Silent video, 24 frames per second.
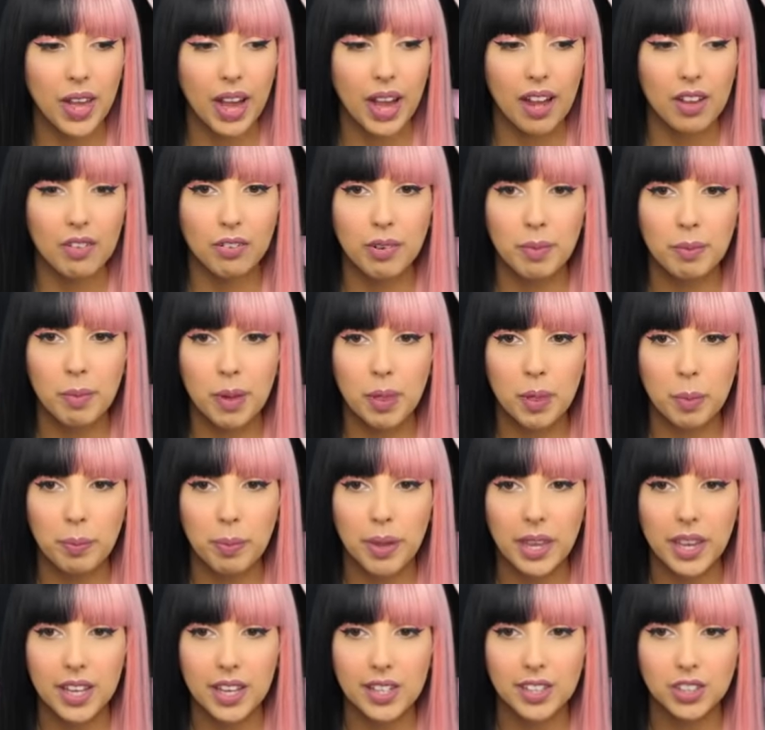that if I'm at the
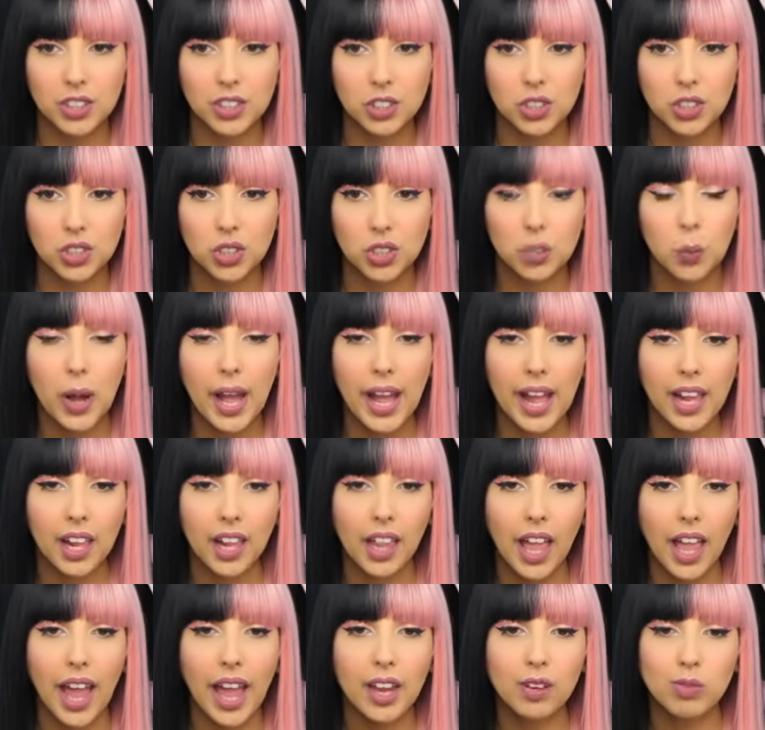beach.
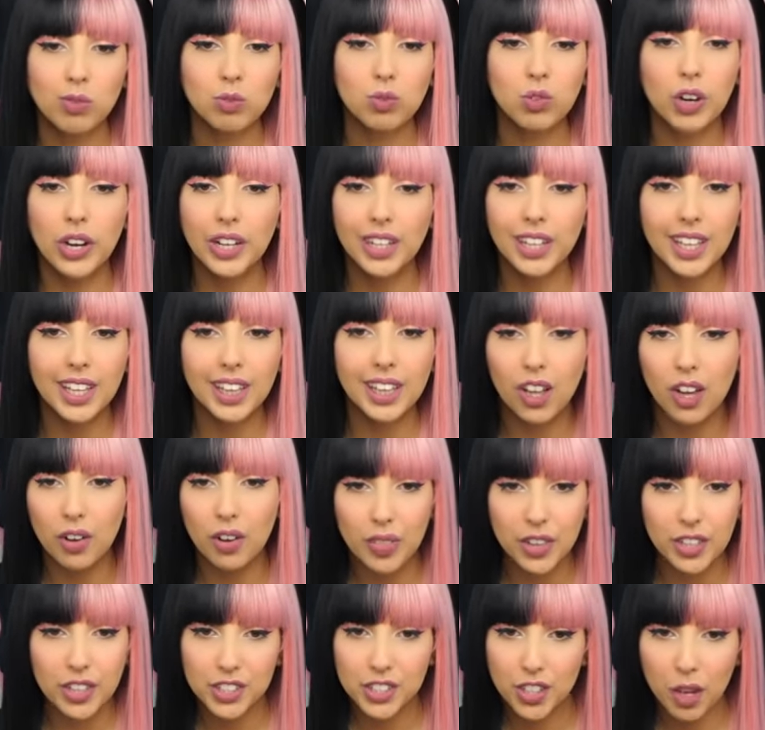Well, I really
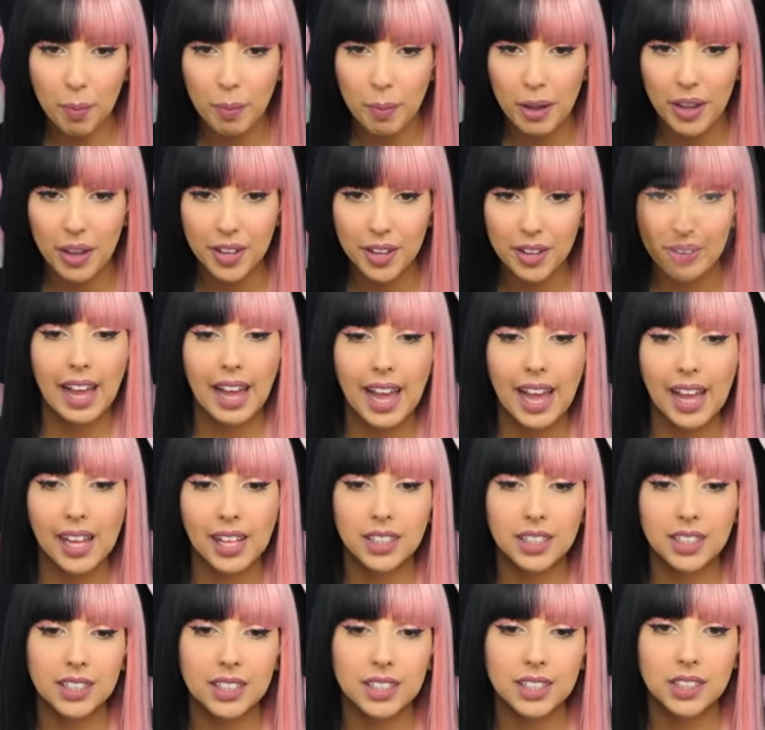love the summer,
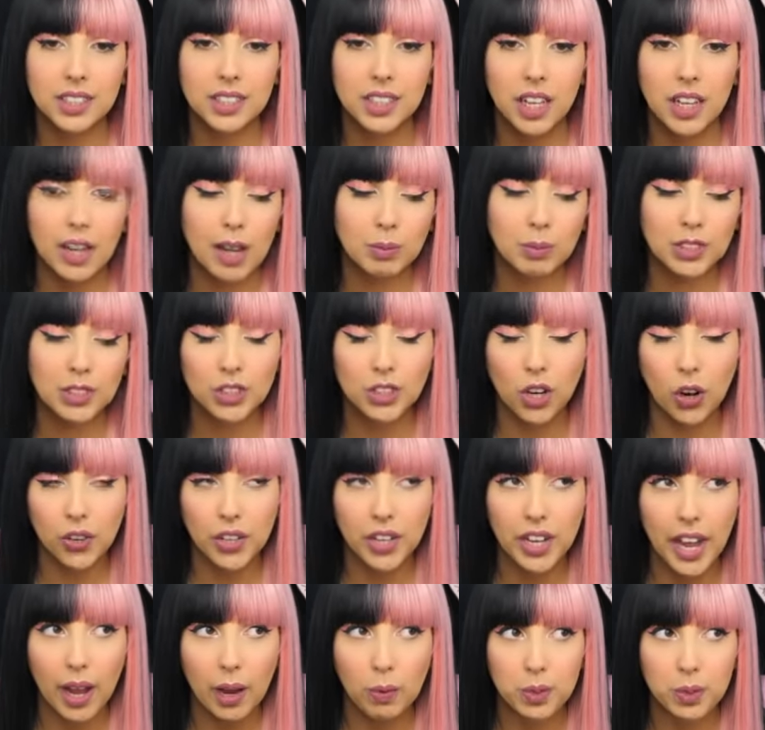and I'm
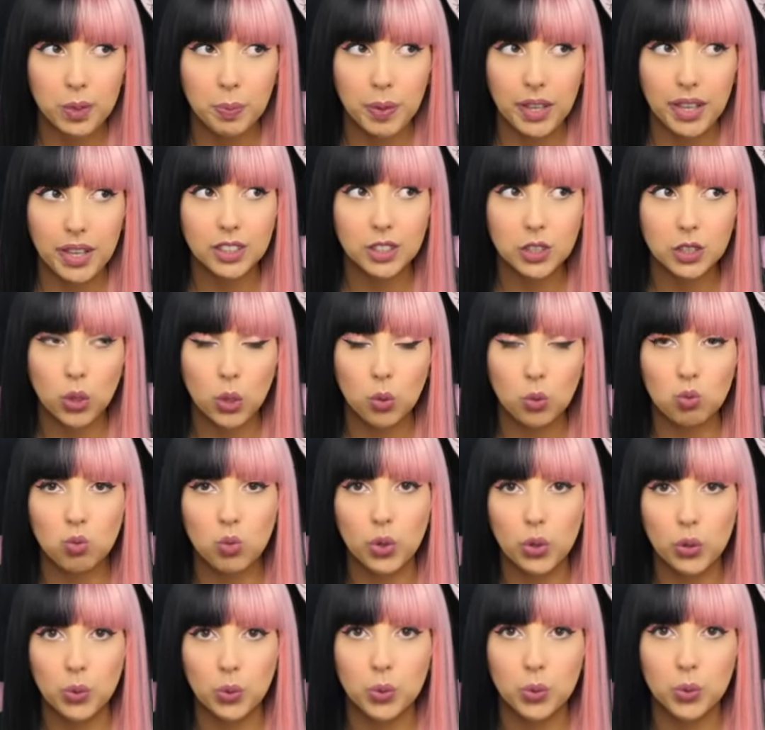sorry I was being so
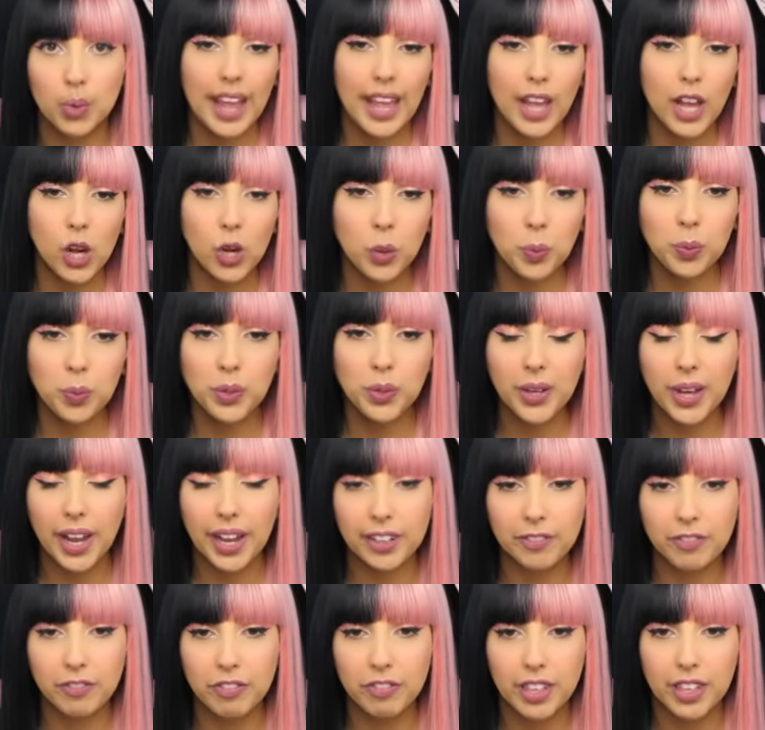rude. I hope you
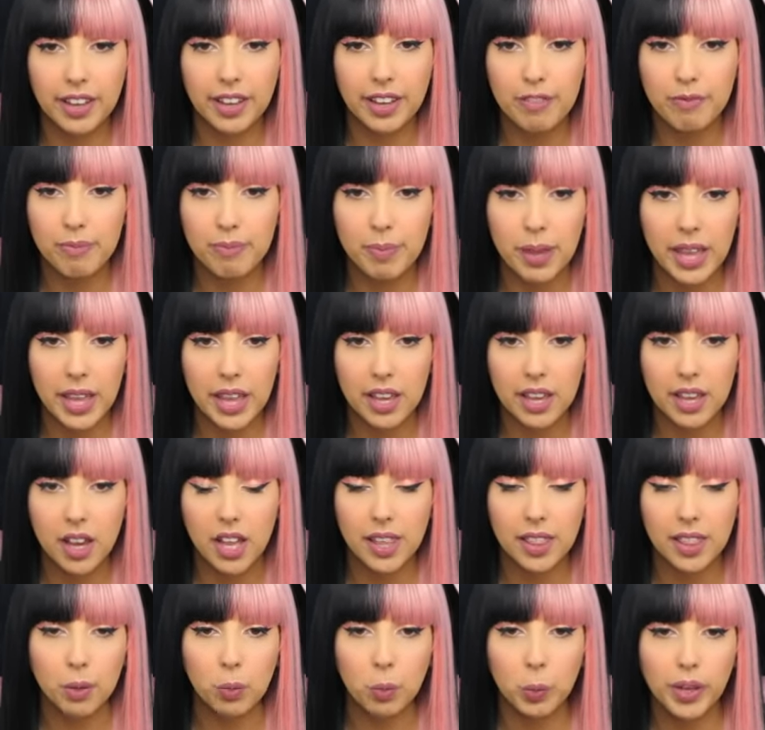can forgive me
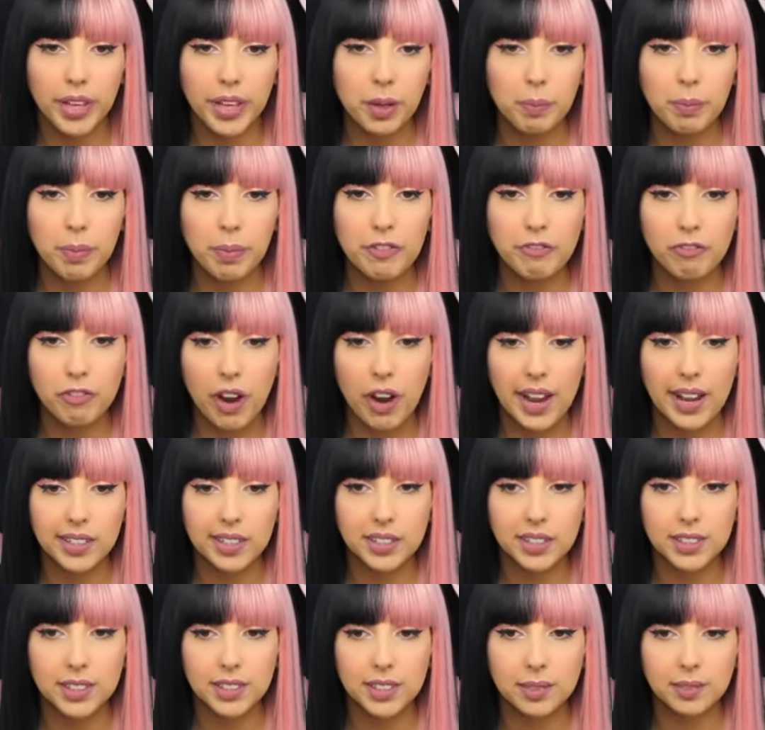and that we can be
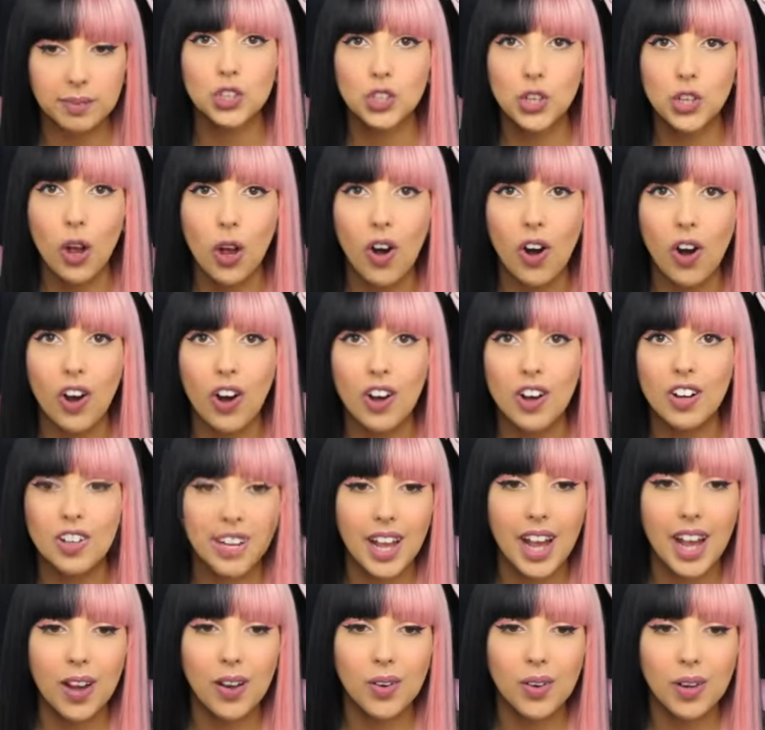friends. Sure.
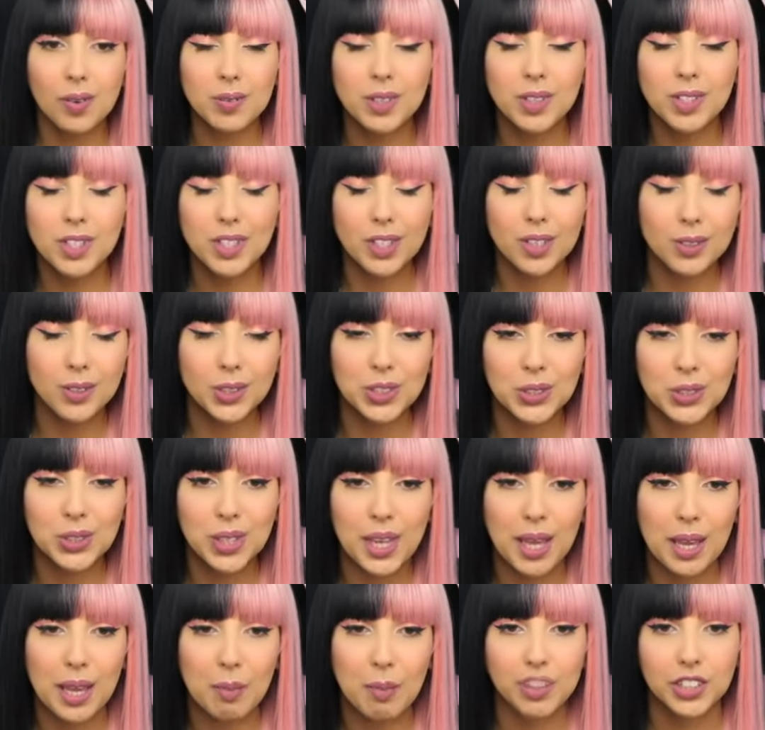Now I'm gonna go to
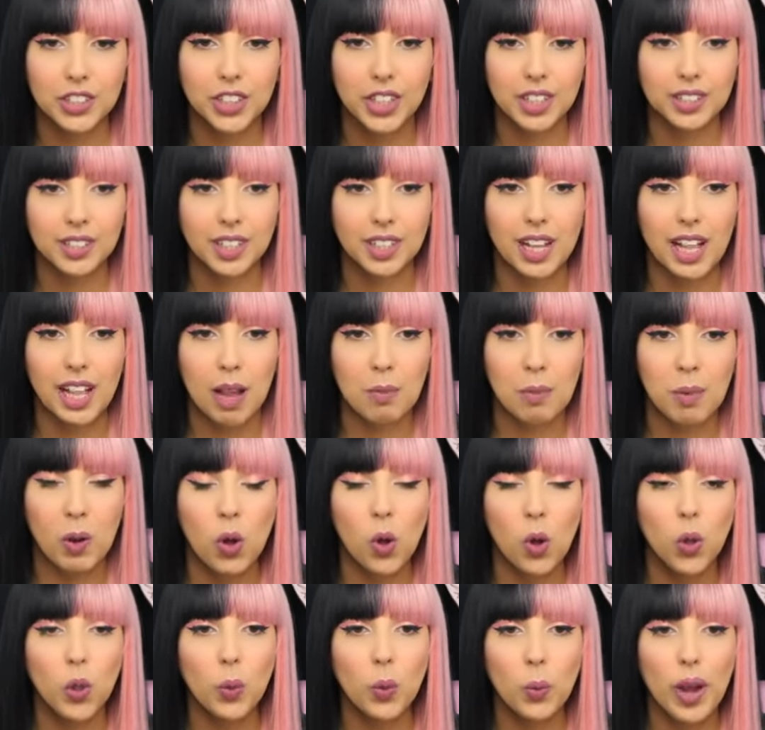sleep. And she has to climb
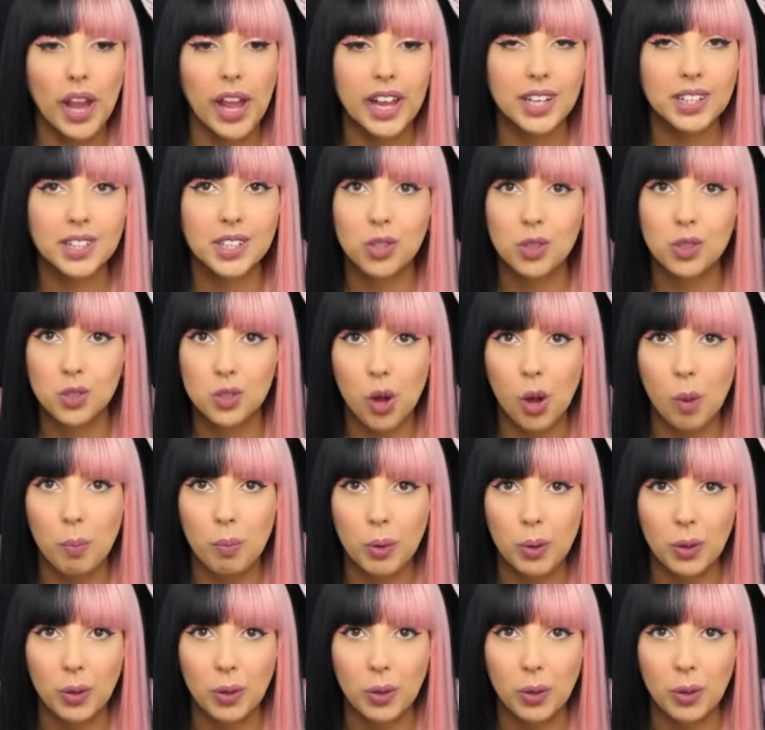all the way to the top